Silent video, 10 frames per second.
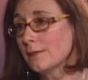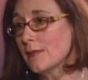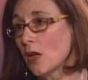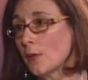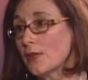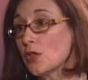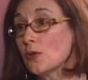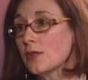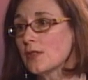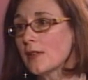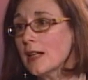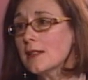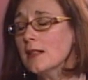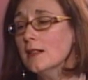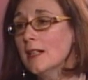dealt with too. So
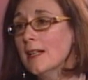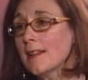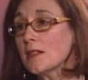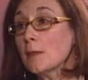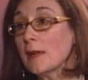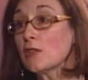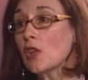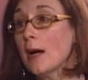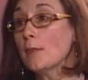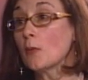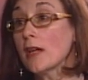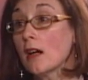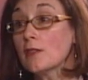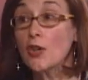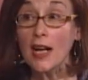that's a that's a big job, but we
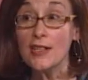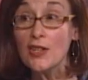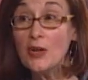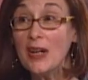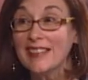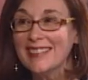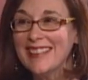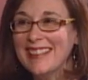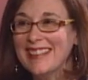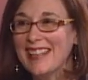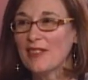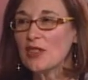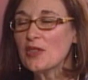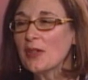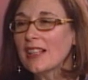are trying to do it, and
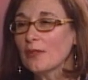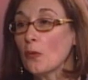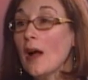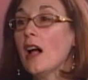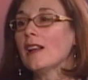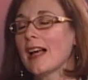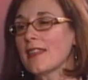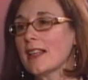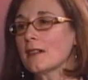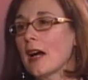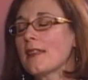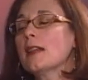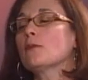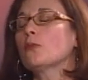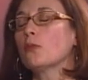we're doing it well. I think I
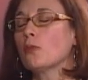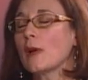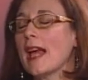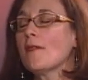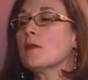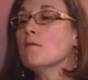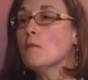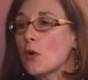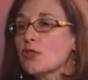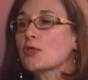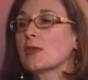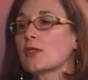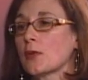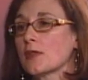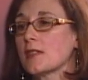think we have the most
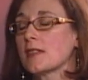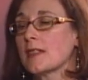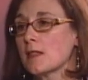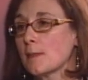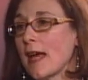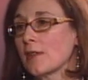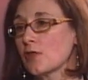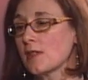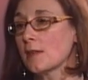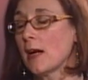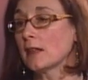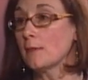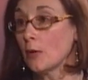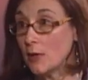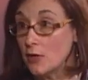resources in Spanish and Somali,
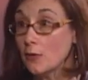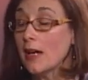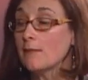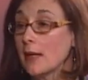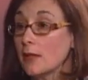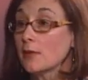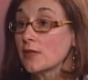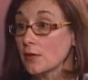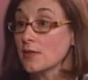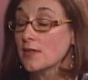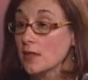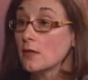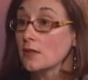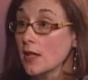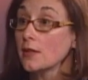but we do have many resources in
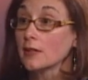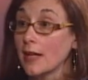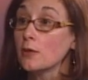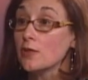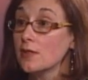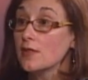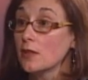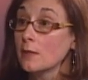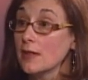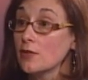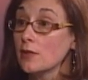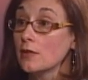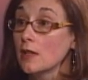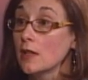those other languages that you mentioned